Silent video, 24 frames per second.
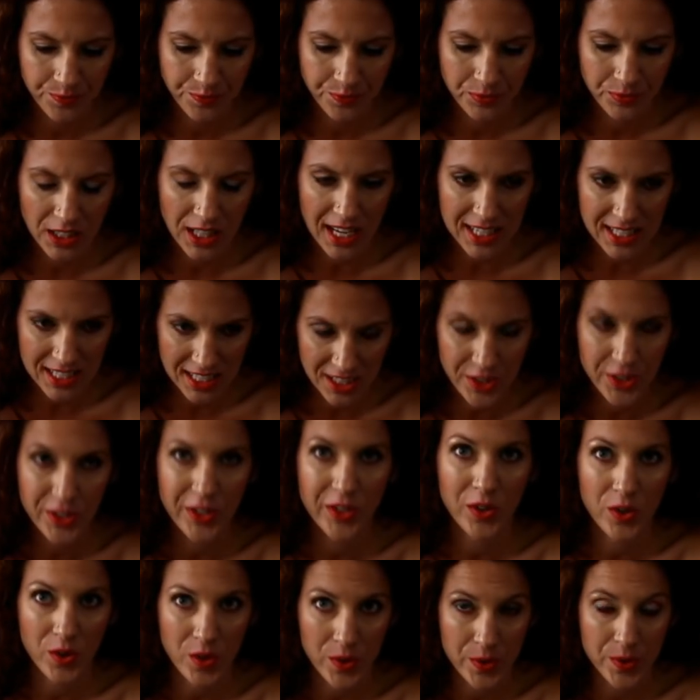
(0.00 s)
lactation
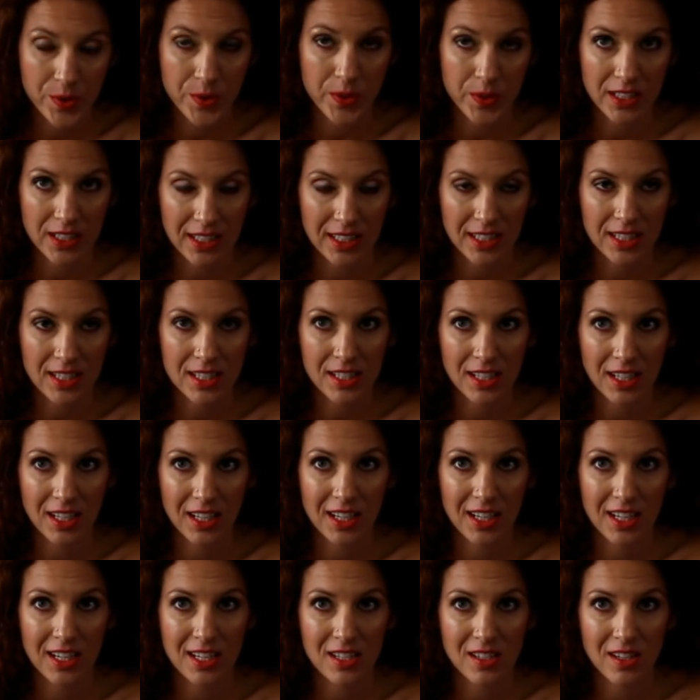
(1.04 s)
consultant
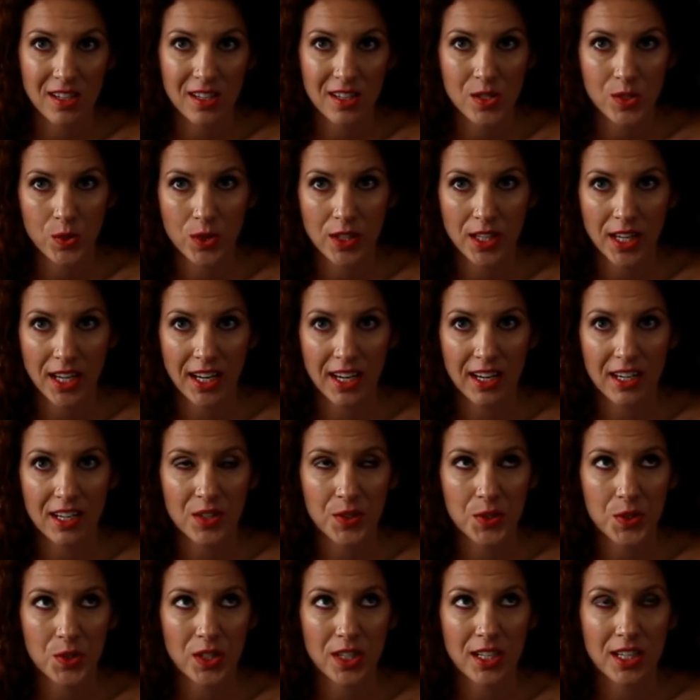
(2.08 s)
is also there,
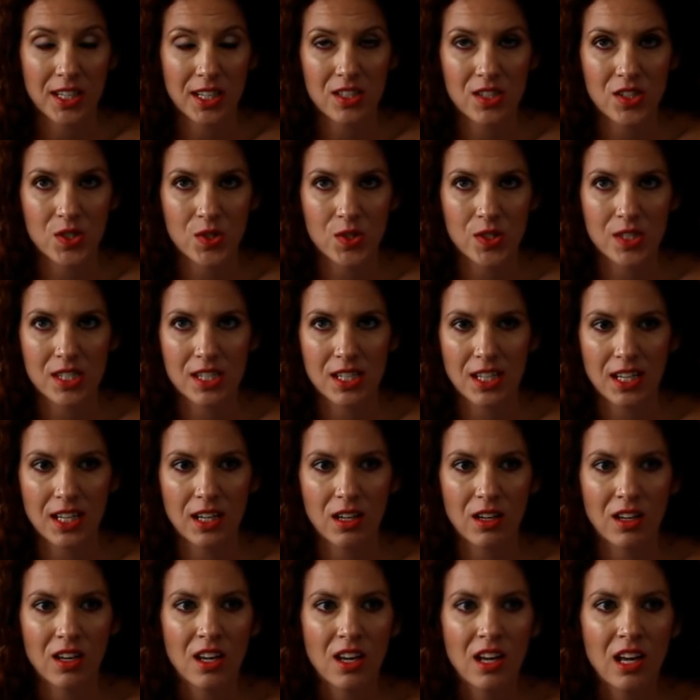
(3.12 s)
usually just to
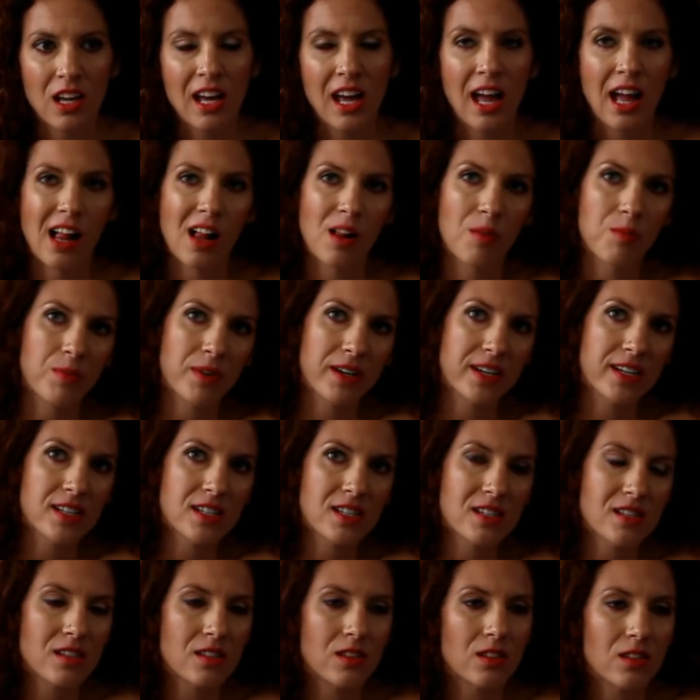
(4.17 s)
help
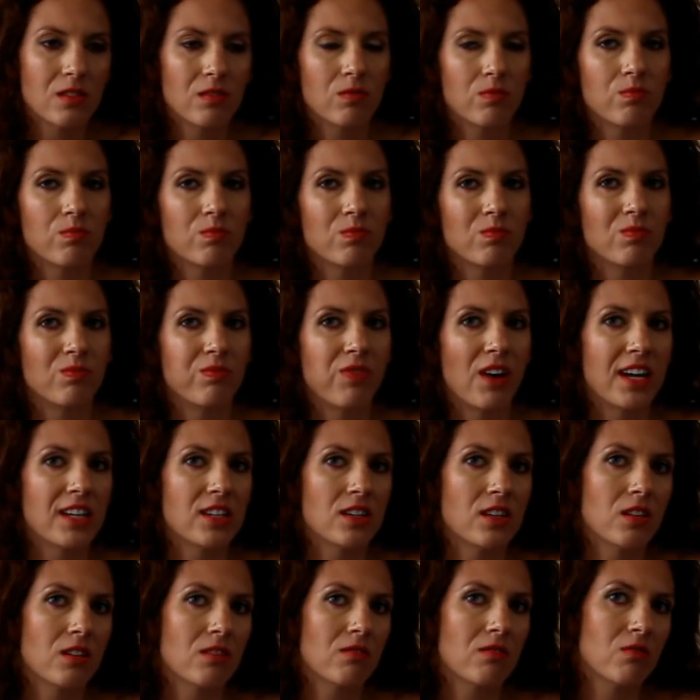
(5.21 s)
us find
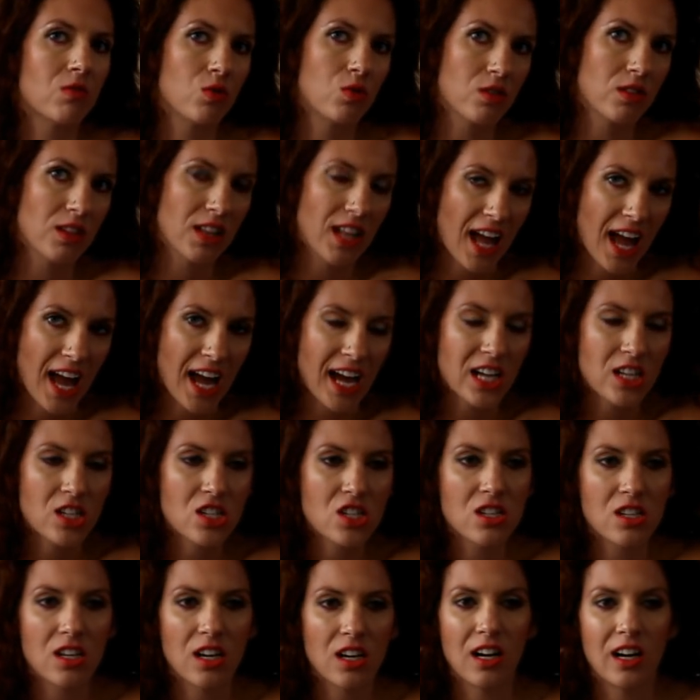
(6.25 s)
a good
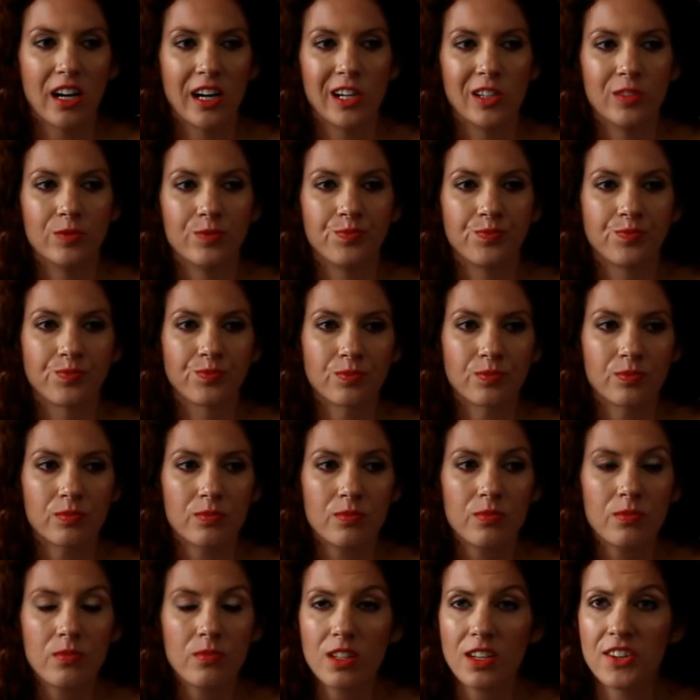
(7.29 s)
latch.
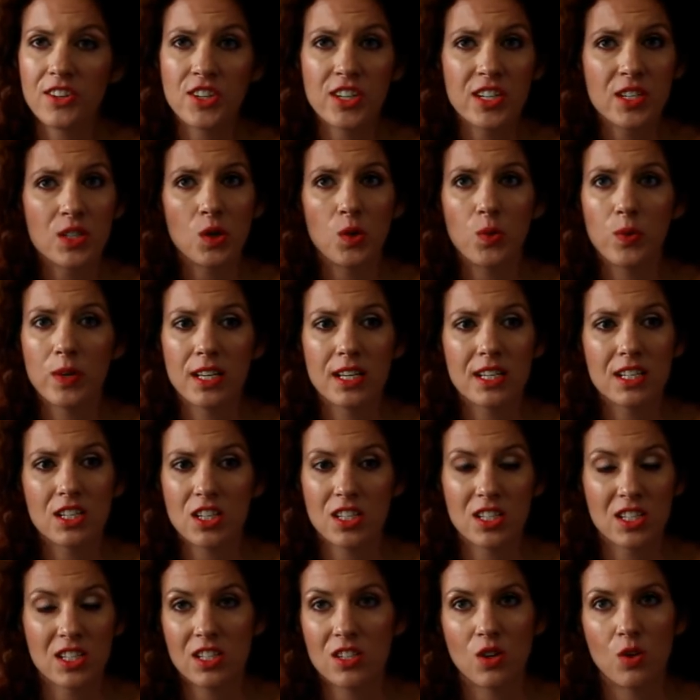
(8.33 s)
She's
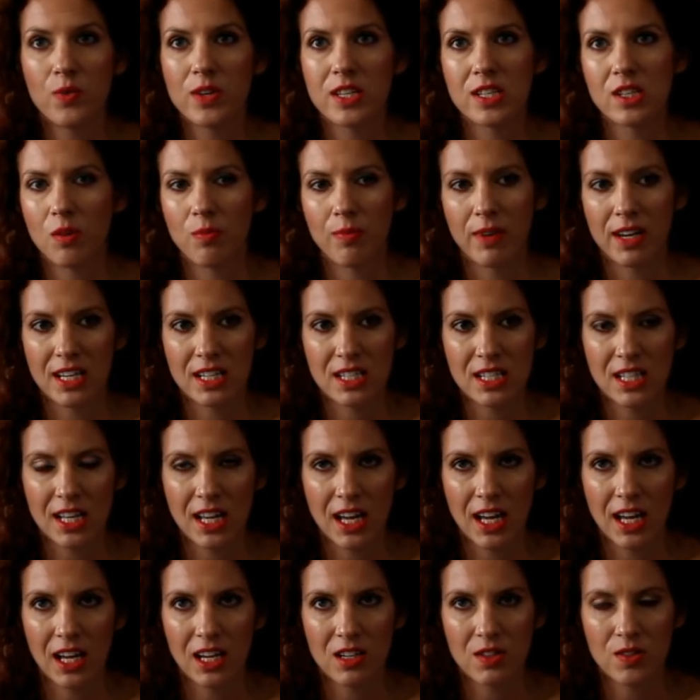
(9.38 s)
always amazed.
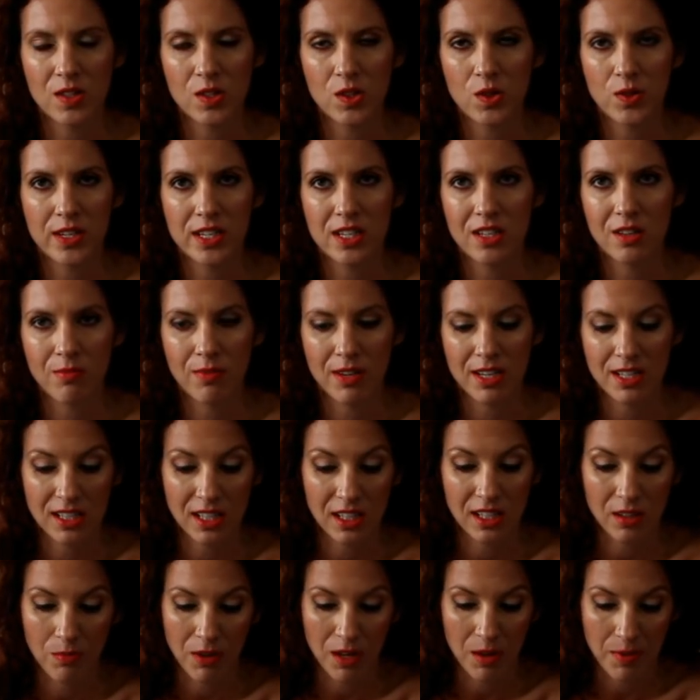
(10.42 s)
She was always amazed at
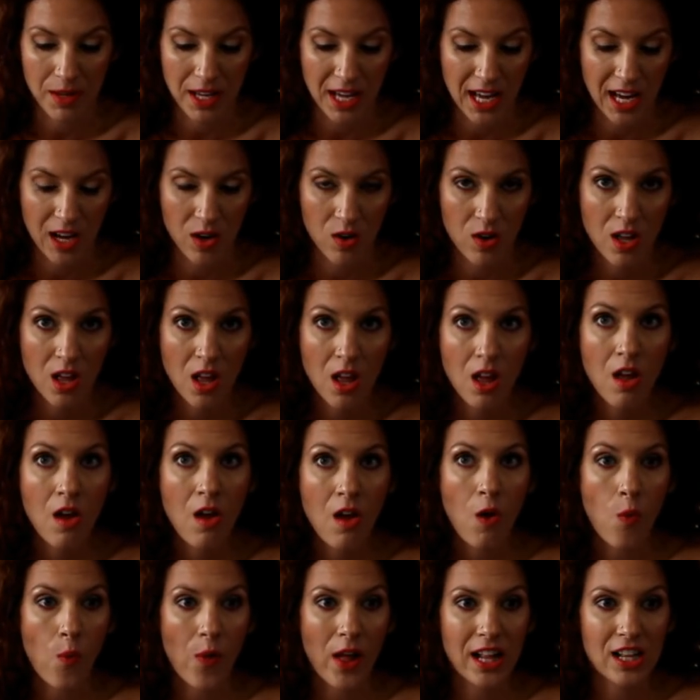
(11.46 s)
the baby, how
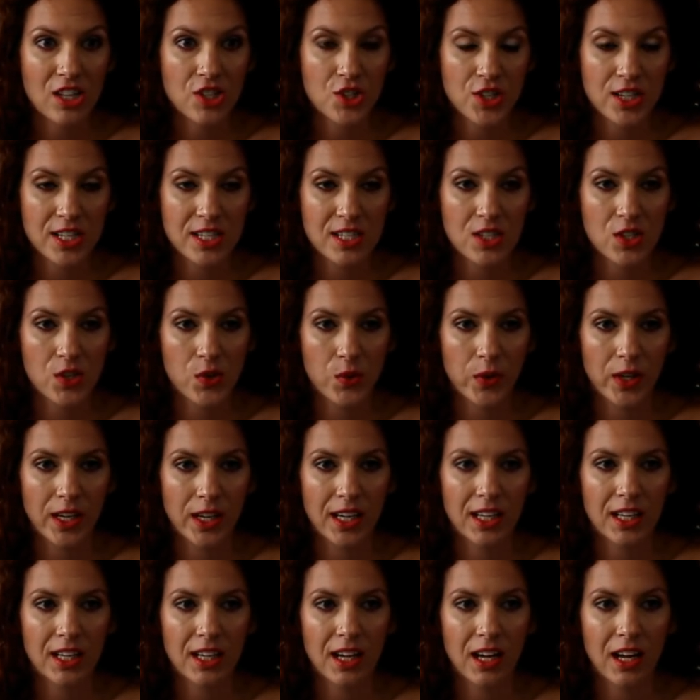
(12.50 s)
well she's
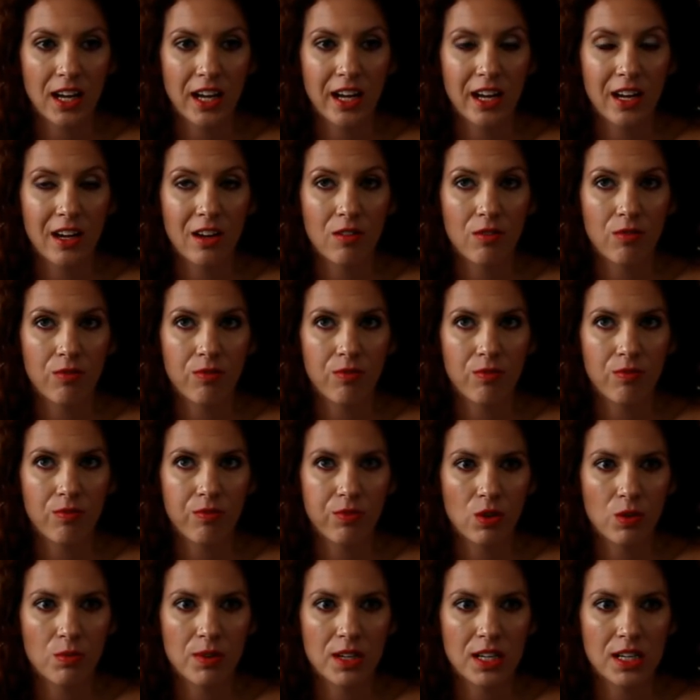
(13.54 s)
doing
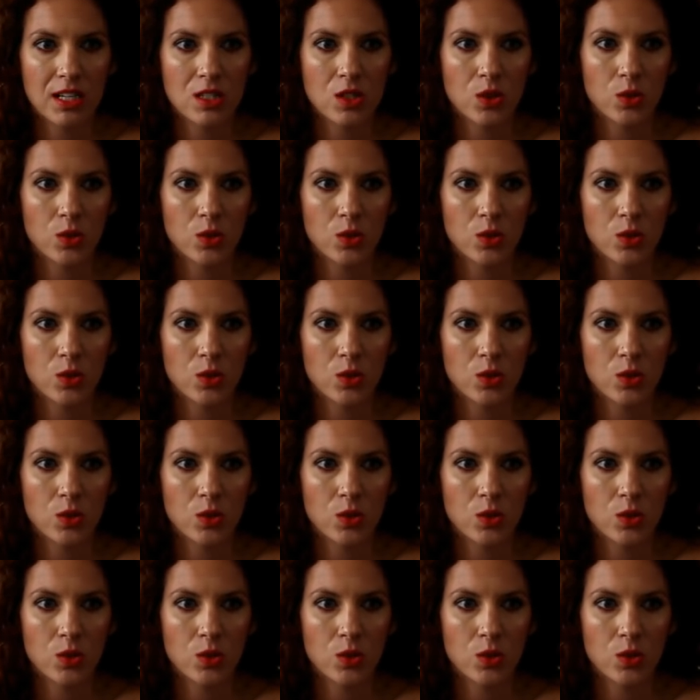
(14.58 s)
for being so